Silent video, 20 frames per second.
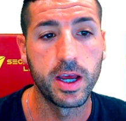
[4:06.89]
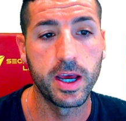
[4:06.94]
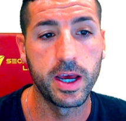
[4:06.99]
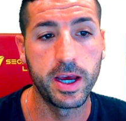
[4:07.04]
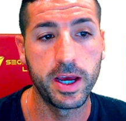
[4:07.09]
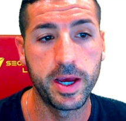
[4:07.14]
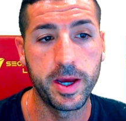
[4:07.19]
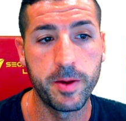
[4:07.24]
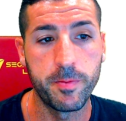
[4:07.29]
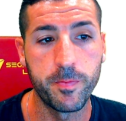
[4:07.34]

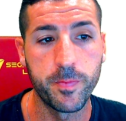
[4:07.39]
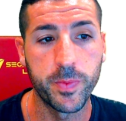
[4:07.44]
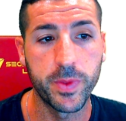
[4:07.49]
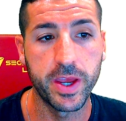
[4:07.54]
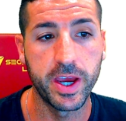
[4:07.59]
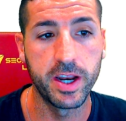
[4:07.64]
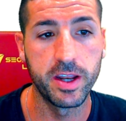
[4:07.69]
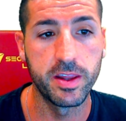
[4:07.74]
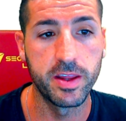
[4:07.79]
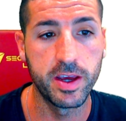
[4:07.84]
And
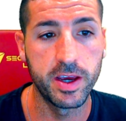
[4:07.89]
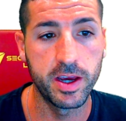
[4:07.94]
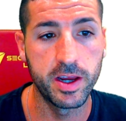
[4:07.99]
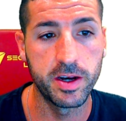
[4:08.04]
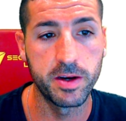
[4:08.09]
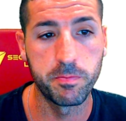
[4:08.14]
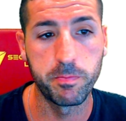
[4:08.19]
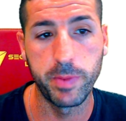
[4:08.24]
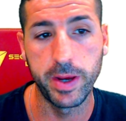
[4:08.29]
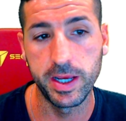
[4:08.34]

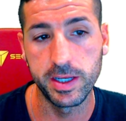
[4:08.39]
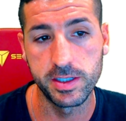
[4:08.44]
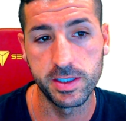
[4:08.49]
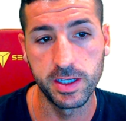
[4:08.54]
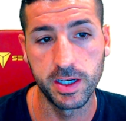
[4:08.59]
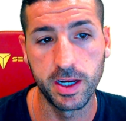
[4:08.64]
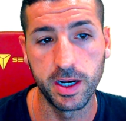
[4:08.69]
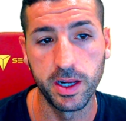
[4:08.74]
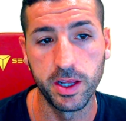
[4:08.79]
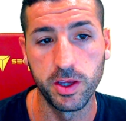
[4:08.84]
then
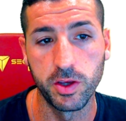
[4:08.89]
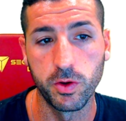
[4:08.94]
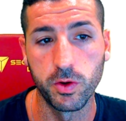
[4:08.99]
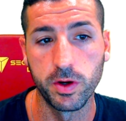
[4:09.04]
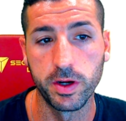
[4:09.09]
basically you